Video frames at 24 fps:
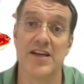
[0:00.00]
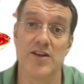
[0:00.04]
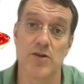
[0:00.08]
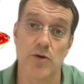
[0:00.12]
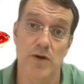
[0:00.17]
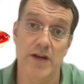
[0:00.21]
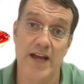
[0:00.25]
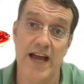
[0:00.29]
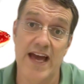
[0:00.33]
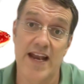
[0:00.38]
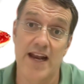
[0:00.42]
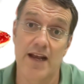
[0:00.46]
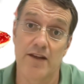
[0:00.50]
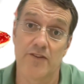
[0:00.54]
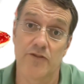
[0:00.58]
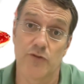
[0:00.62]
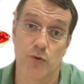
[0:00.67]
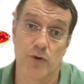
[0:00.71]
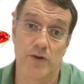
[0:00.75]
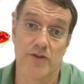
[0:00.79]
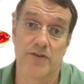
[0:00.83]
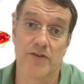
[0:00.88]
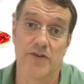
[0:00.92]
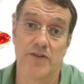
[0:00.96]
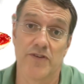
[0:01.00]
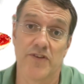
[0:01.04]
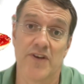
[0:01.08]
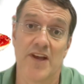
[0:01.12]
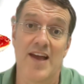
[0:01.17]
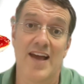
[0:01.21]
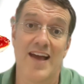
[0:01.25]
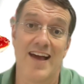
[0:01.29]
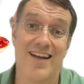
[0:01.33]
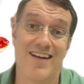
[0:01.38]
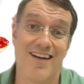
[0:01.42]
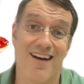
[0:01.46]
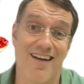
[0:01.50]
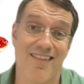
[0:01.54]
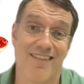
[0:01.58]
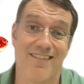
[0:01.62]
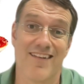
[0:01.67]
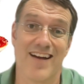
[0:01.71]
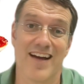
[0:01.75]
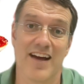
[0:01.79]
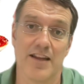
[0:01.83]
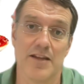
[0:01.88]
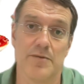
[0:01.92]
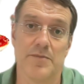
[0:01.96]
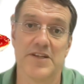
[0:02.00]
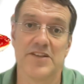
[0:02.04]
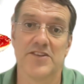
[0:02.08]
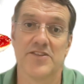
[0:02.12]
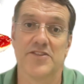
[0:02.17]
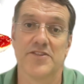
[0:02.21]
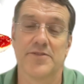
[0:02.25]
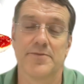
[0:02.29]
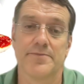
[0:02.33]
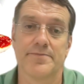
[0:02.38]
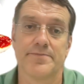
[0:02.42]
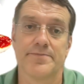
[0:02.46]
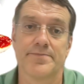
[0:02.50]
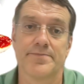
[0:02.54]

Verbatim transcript: inorganic sources and other elements.